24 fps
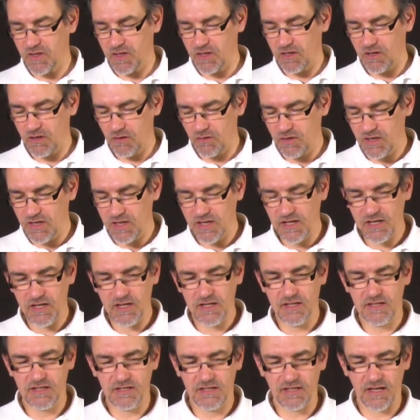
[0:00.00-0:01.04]
you
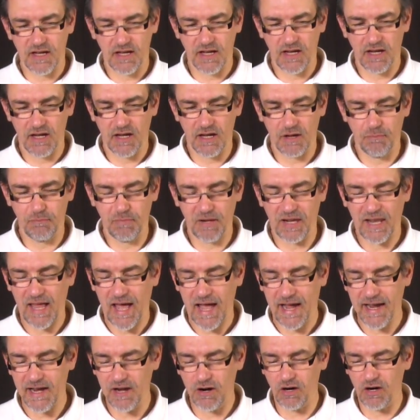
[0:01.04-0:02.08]
need a
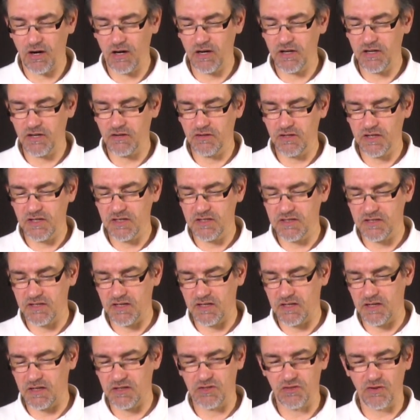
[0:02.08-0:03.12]
plier, you need
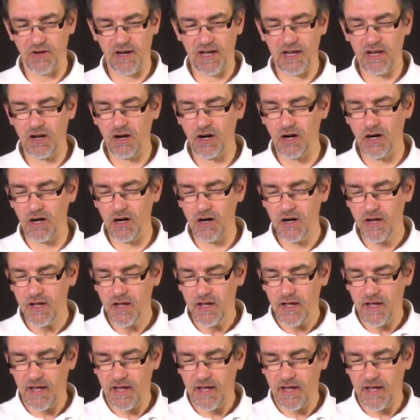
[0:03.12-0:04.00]
a driller,